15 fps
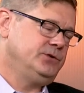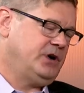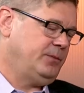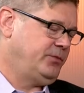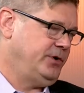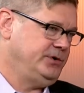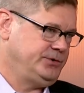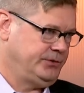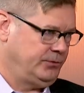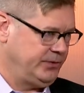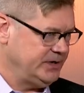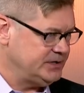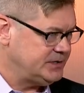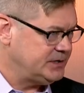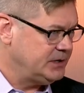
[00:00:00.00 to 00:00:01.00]
your operational
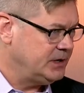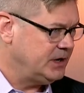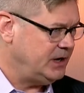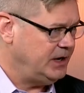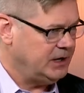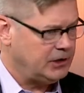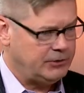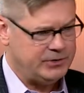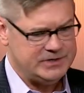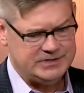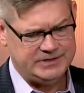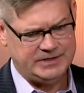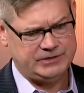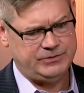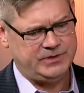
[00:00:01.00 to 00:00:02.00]
risk,
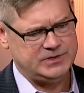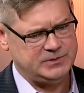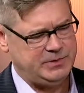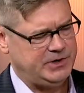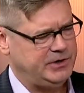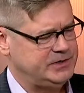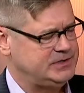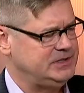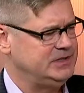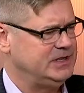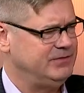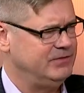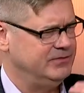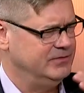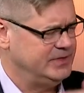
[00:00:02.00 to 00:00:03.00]
increasing that transparency,
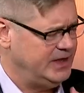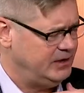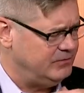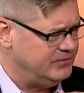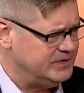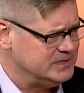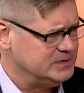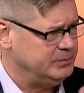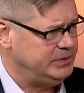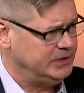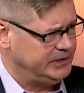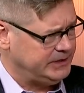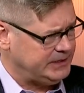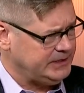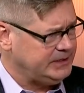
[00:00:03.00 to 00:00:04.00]
that, that
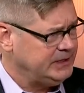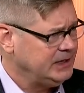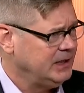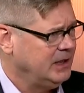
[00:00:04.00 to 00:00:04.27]
visibility.